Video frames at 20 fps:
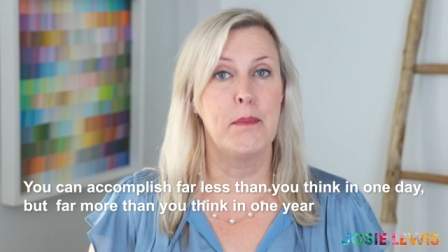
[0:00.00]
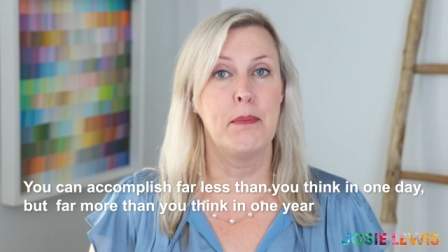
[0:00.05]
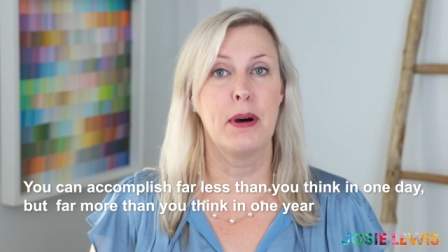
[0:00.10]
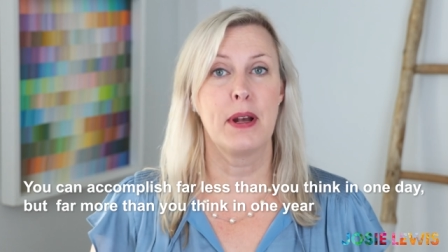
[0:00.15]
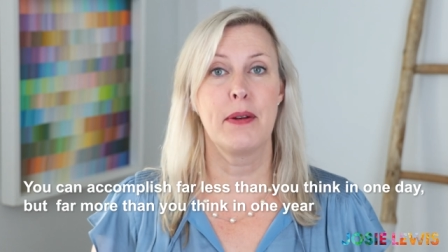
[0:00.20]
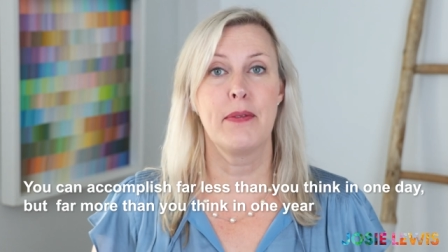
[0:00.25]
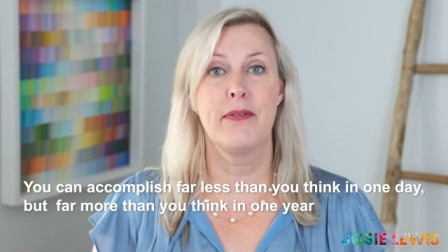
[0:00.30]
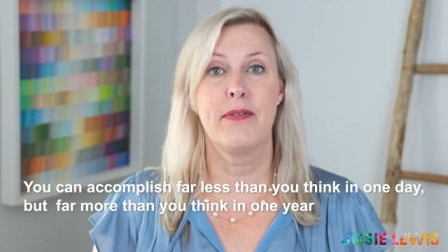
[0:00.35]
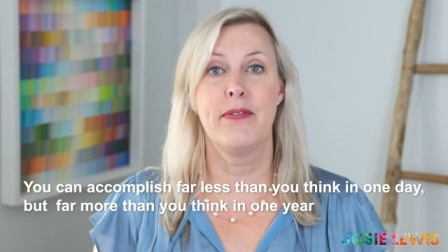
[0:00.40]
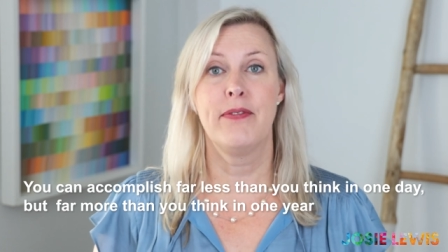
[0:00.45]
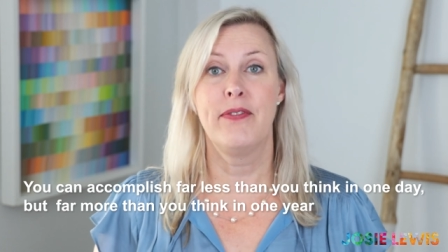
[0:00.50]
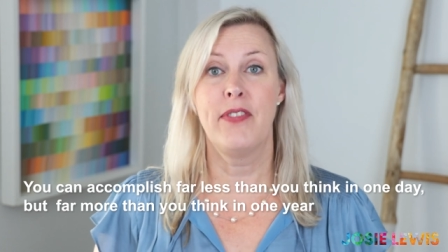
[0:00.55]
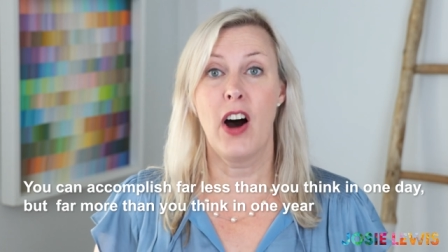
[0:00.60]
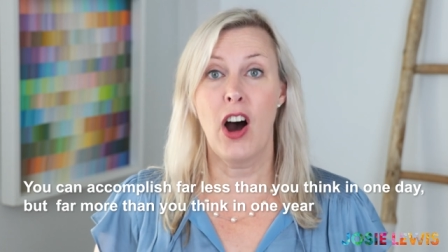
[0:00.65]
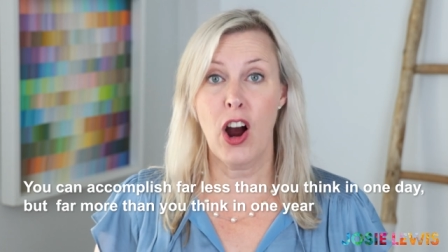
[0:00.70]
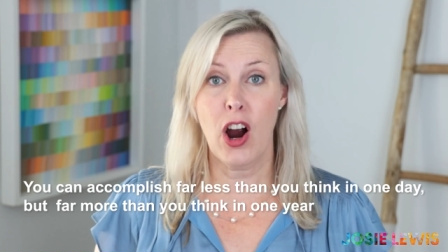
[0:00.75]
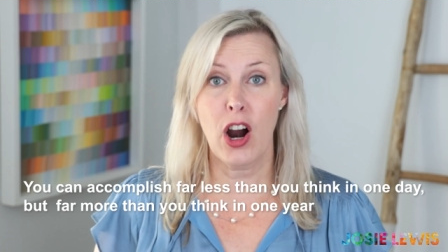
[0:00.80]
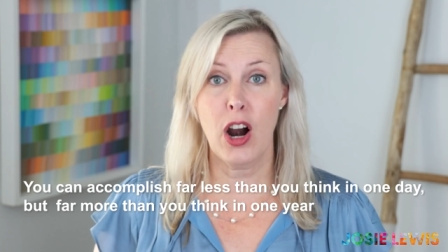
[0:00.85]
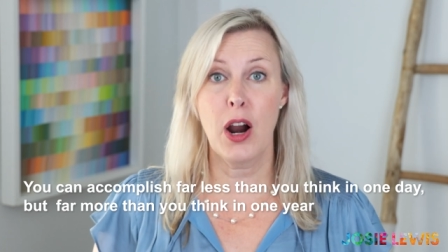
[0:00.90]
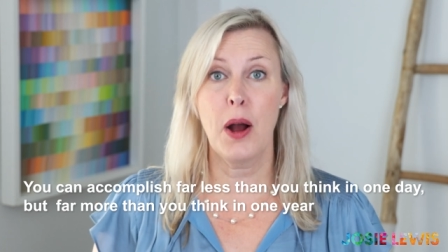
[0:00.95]
but
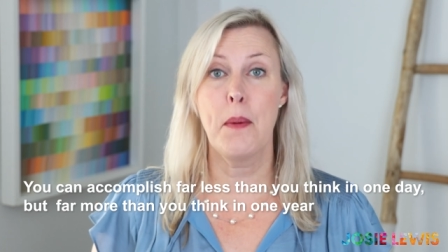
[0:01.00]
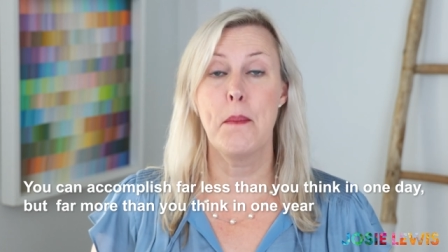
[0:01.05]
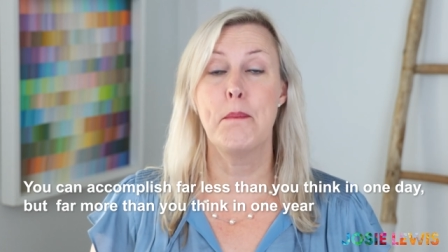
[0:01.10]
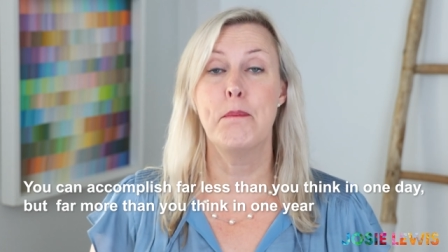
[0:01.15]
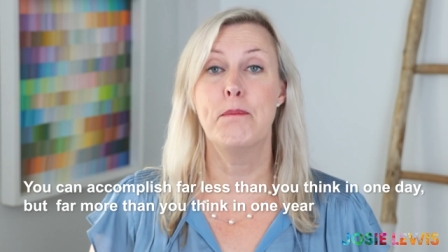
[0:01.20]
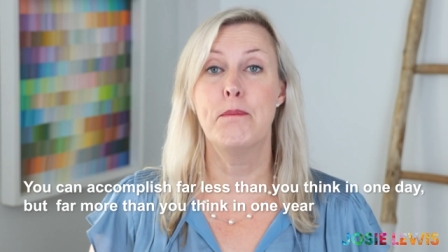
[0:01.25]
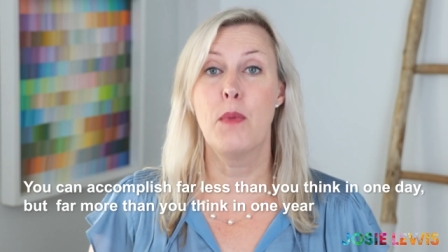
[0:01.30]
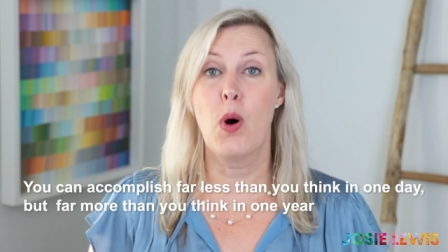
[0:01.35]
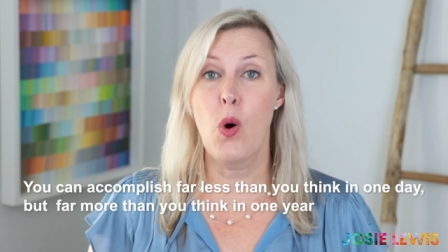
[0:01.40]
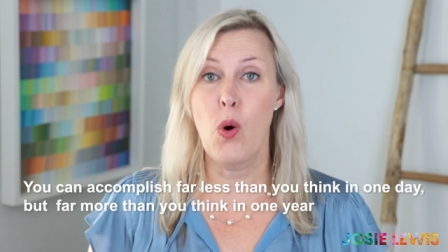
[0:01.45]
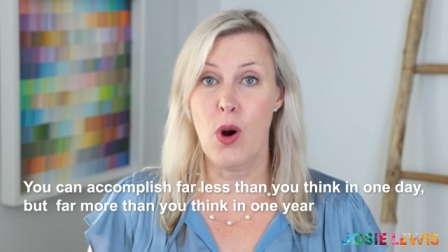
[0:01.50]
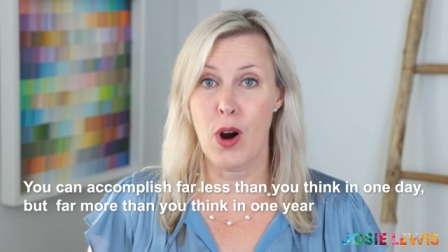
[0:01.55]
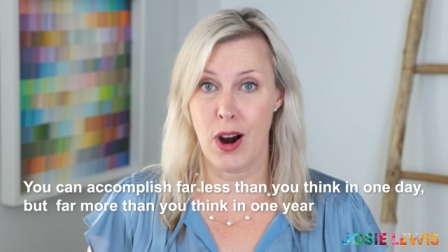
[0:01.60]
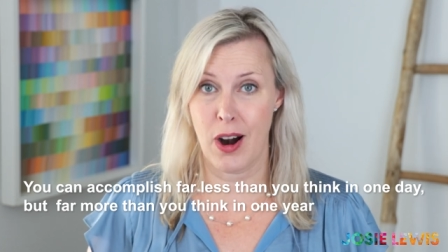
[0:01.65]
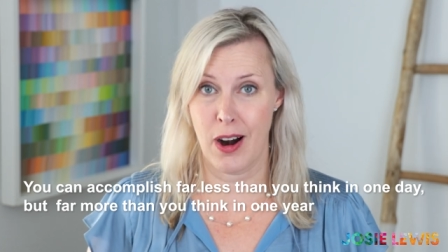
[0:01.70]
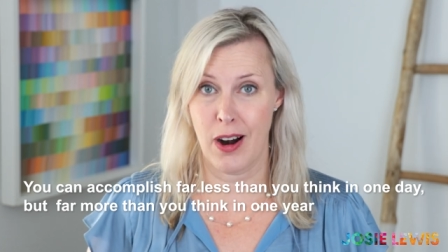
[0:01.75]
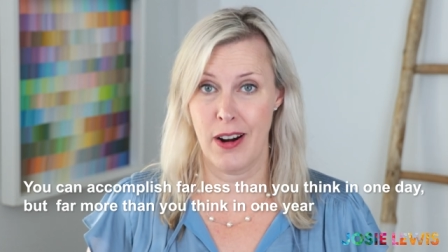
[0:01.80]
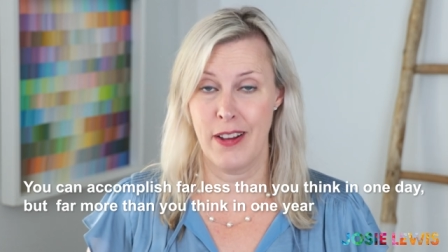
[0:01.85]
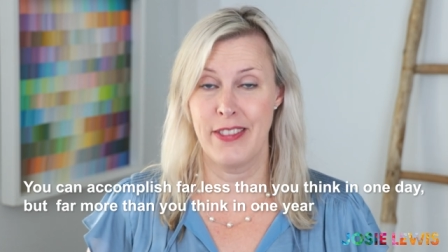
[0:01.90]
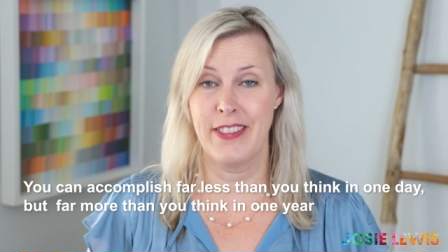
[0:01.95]
far
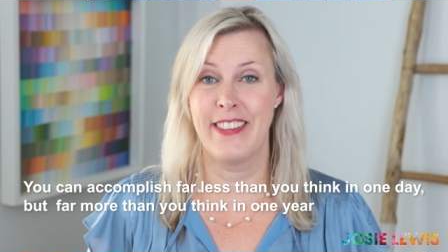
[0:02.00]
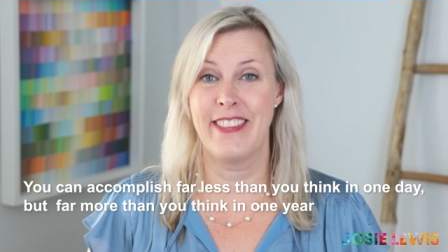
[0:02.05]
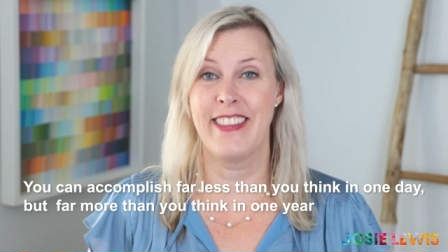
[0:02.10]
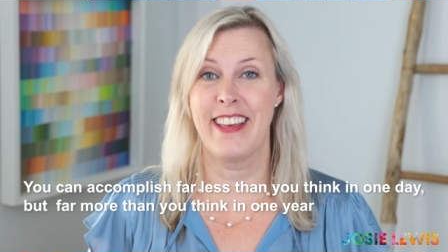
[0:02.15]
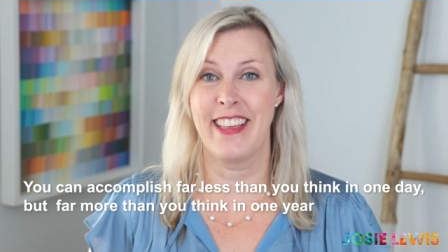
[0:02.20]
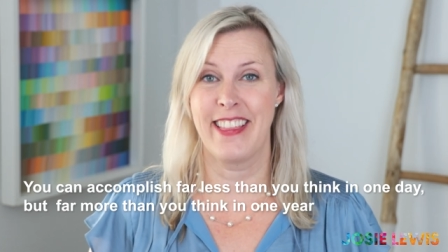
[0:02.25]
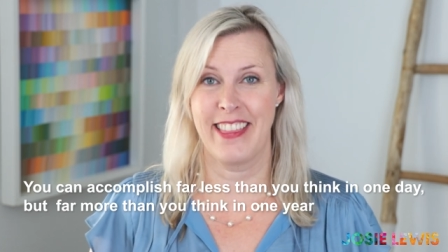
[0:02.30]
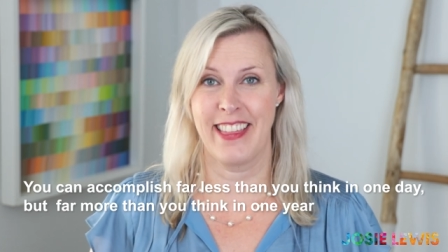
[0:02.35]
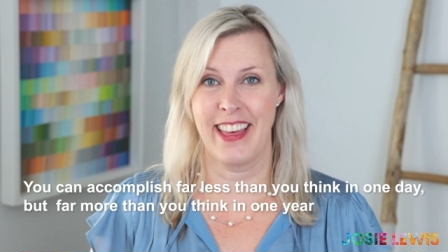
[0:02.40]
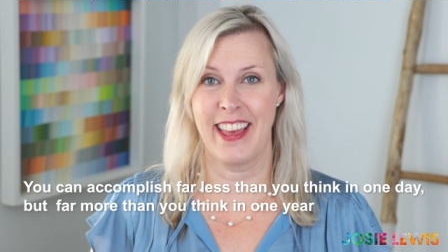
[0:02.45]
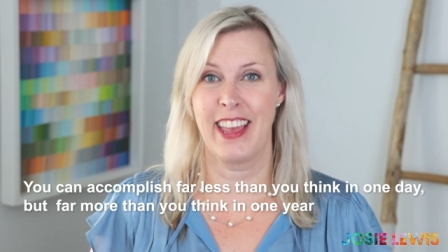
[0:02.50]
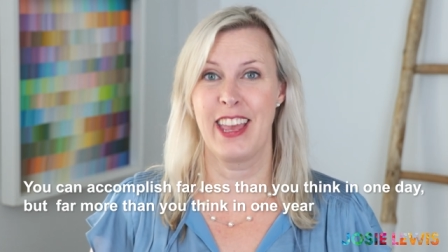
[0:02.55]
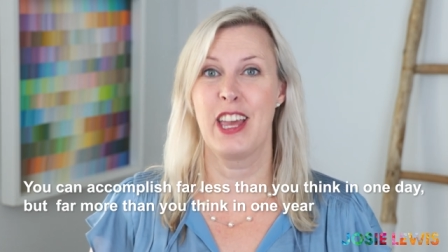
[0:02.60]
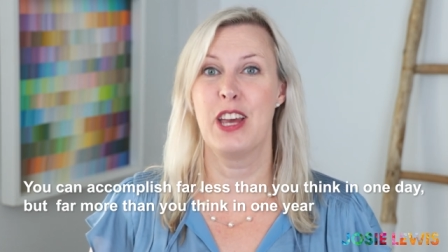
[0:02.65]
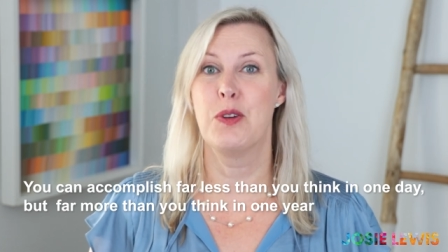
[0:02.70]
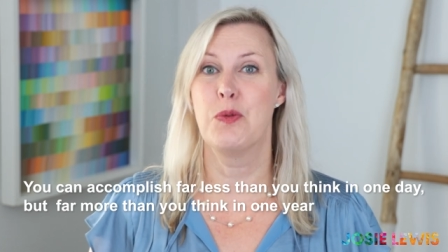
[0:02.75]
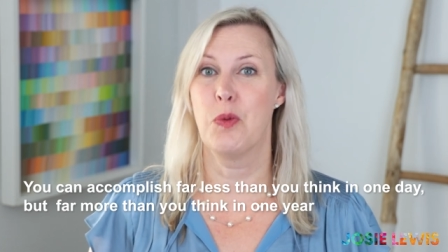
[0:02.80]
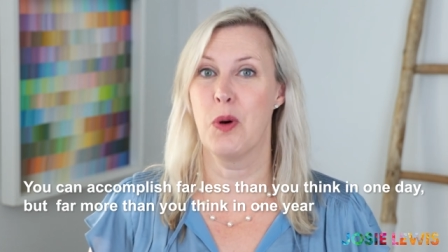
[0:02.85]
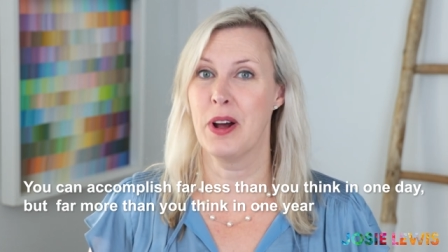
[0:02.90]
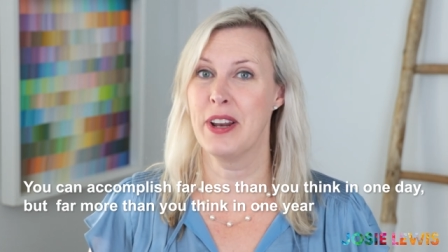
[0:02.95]
more than they think
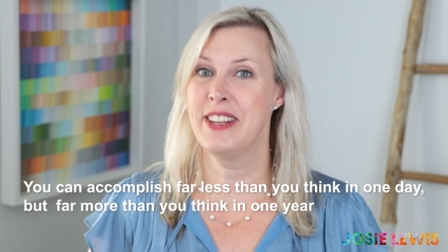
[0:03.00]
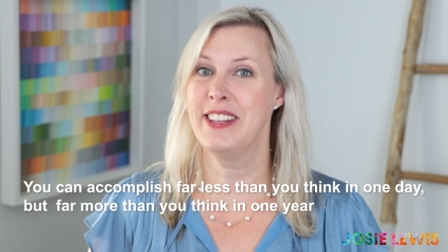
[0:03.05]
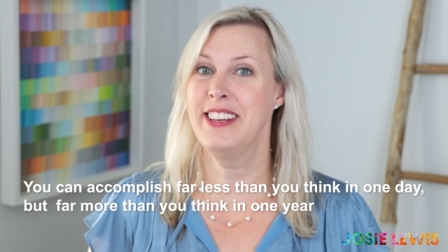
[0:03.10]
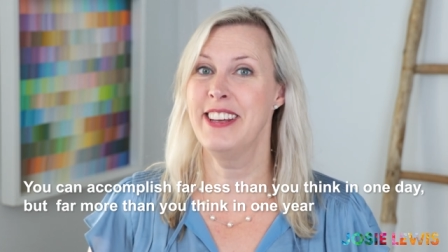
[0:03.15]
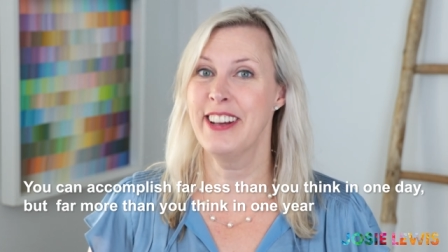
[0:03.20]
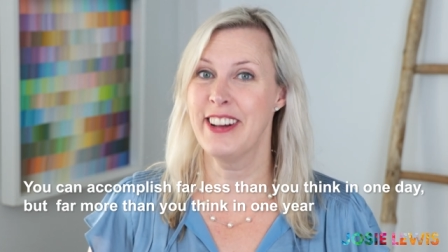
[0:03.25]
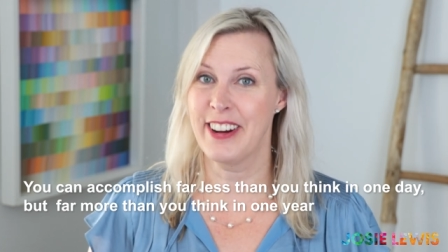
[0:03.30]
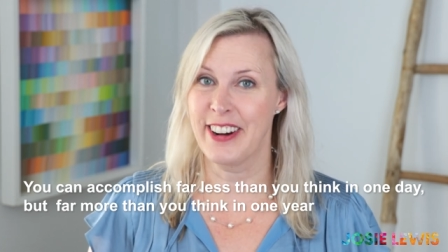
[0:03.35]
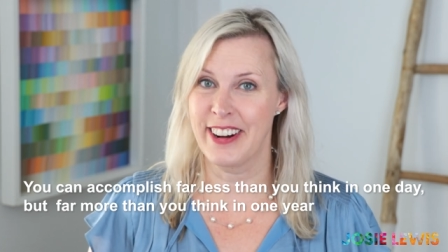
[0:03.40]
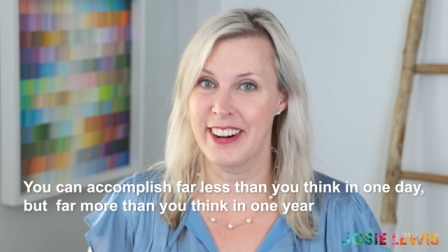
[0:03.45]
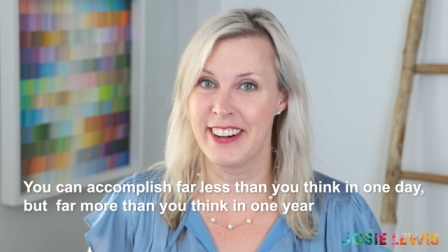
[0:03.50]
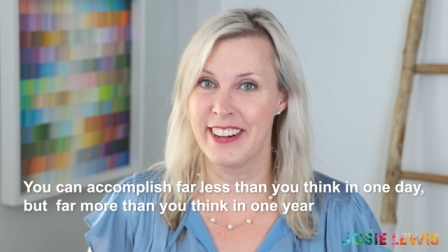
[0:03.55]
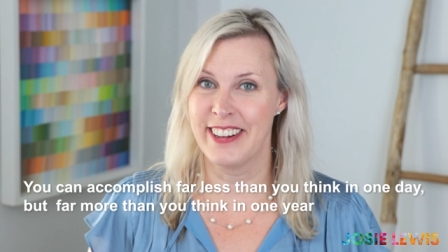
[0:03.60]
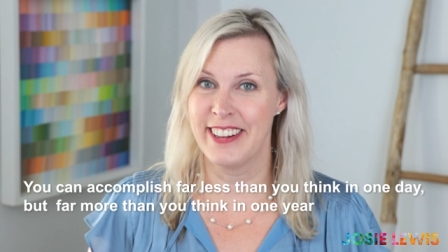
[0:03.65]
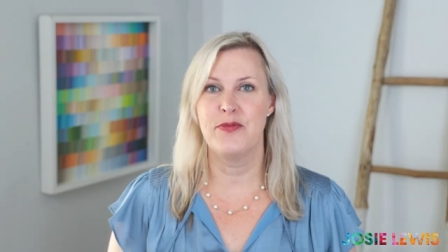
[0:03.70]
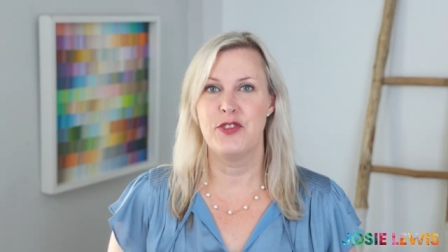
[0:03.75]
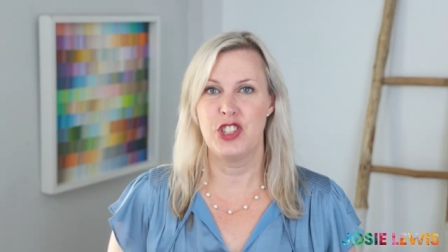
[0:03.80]
in one year.